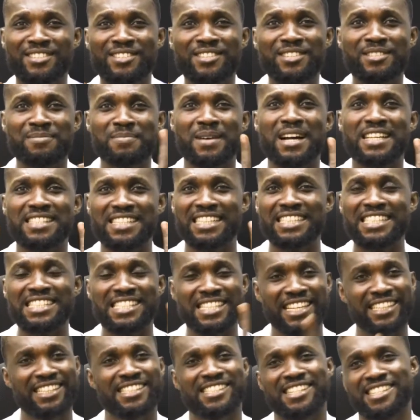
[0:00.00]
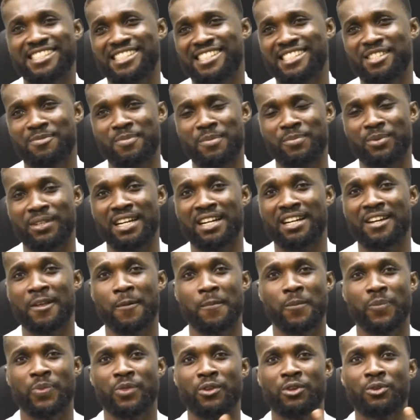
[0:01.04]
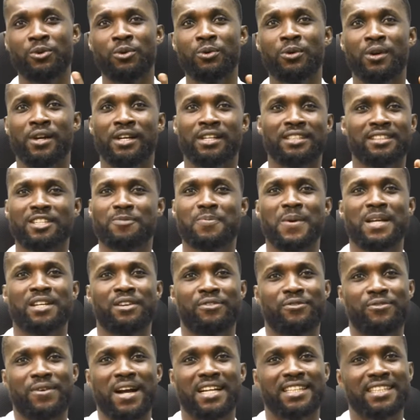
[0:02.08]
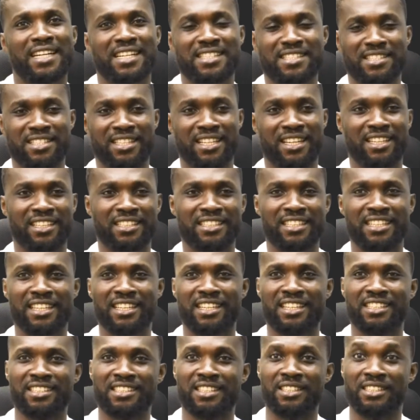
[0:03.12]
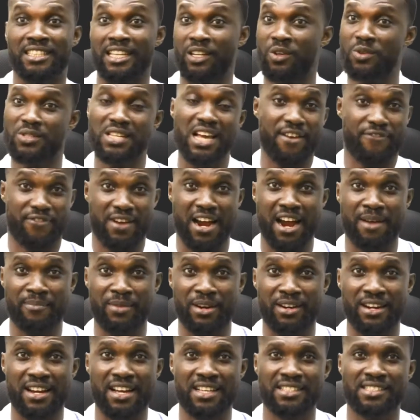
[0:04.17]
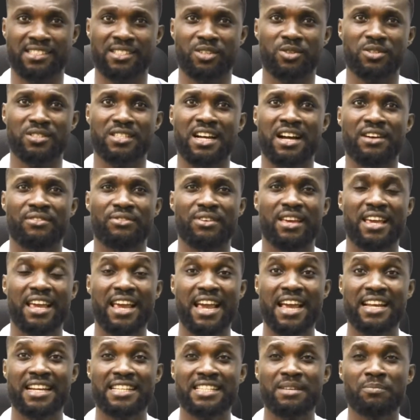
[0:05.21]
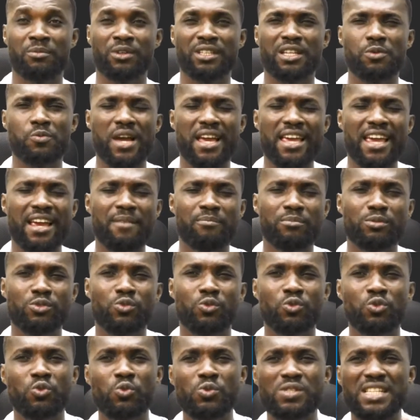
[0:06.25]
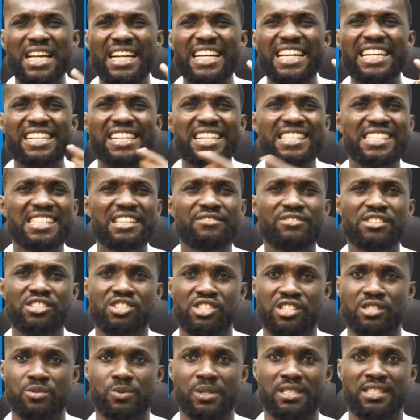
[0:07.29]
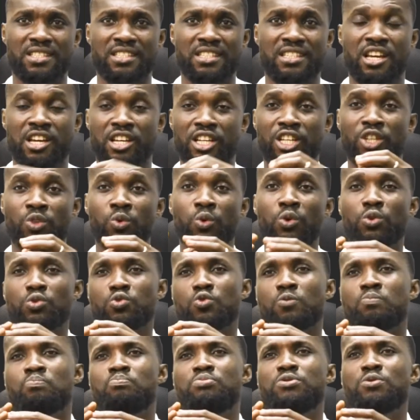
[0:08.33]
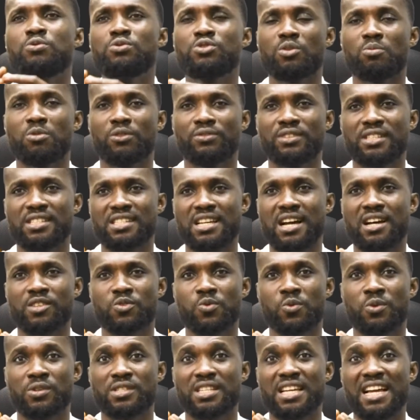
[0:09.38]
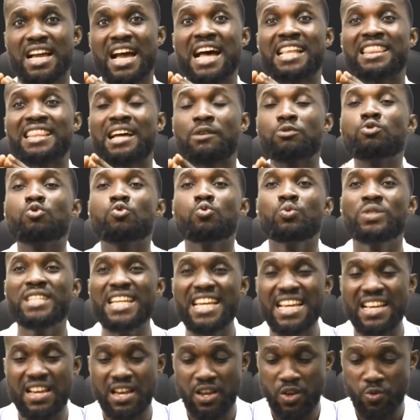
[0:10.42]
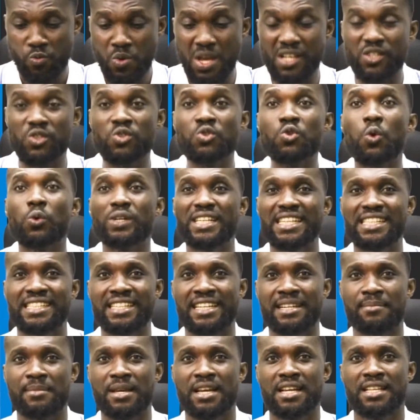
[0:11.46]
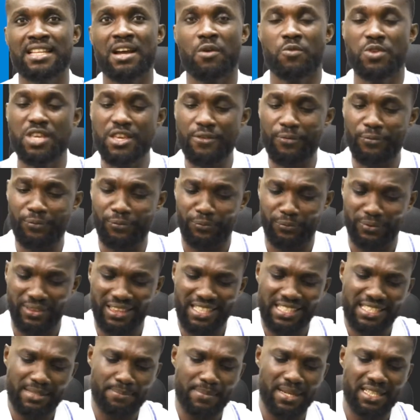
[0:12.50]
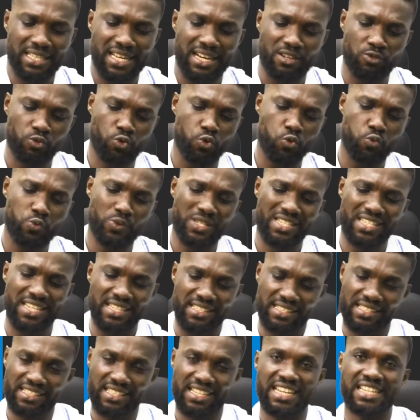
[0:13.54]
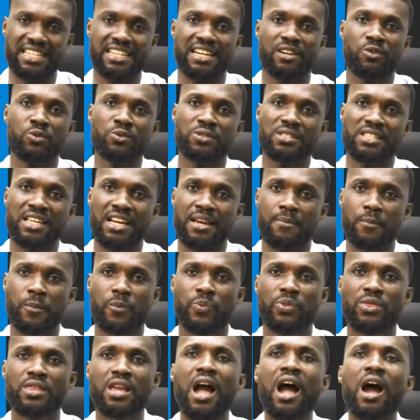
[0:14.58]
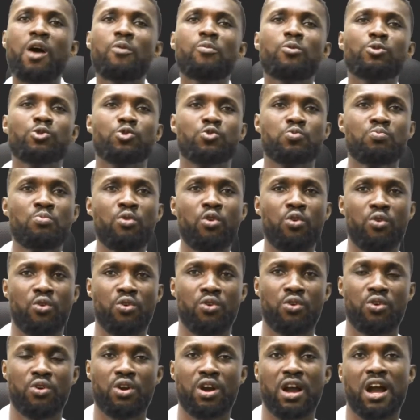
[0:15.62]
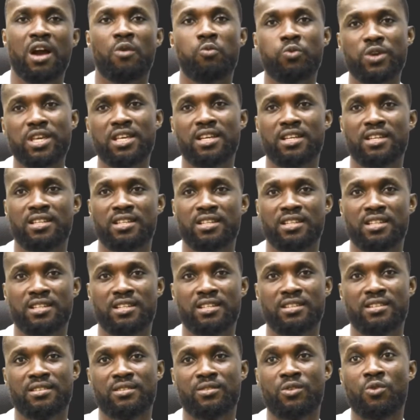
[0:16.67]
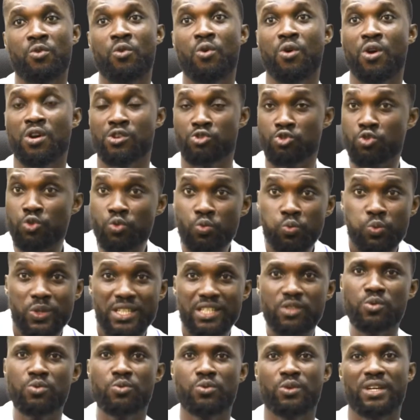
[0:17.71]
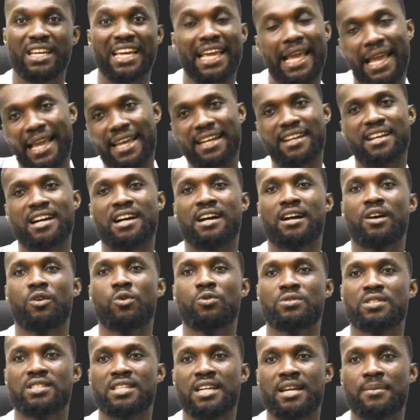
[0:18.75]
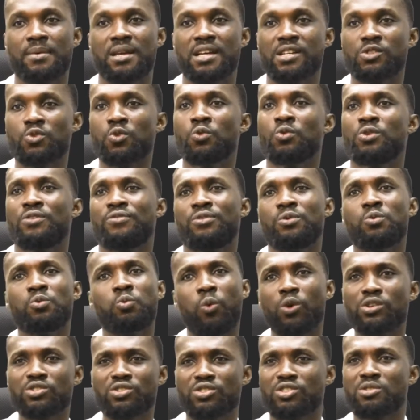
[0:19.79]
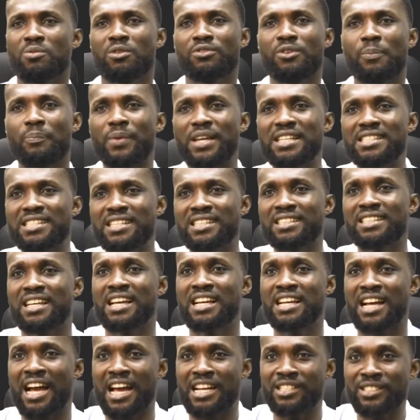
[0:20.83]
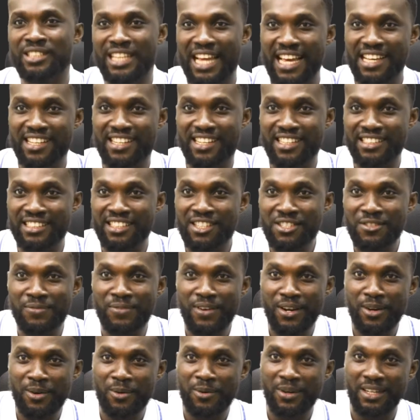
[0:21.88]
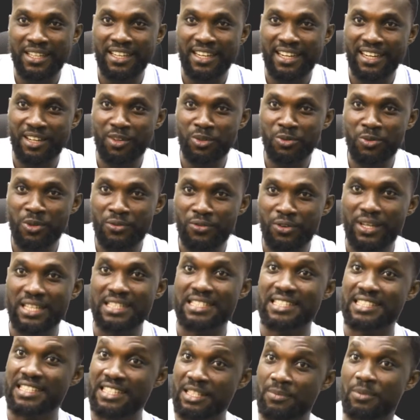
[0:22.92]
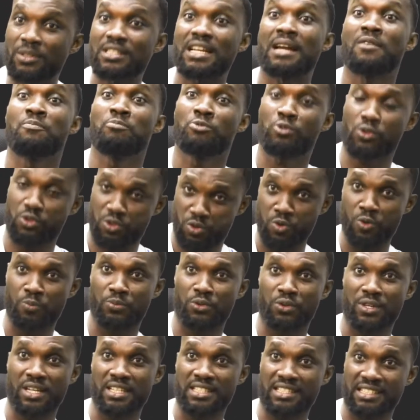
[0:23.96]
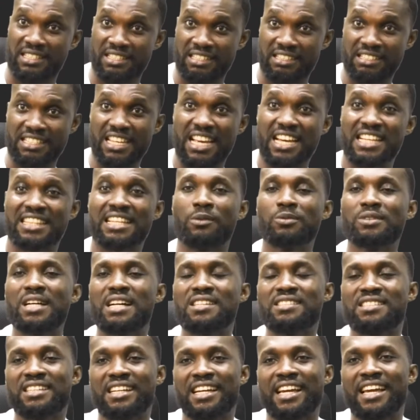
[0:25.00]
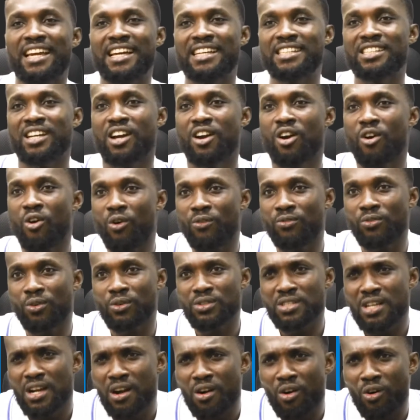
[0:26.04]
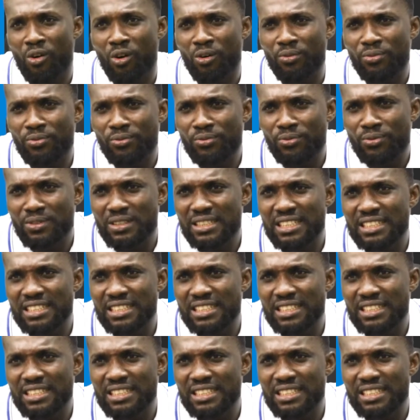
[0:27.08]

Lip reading: smart and intelligent these people are, you know, despite the fact that they don't have cameras, they don't have anything, but they were able to use their creative ingenuity, you know, to build some of these artworks. And now today we are studying them. Now, if this man can do this in their own time, how much more are we, or should we do in our own time? So if you watch some of the painting, like this very one here, I don't know if you can see it, but I just hope you can see it. Now, that's the head of what? Of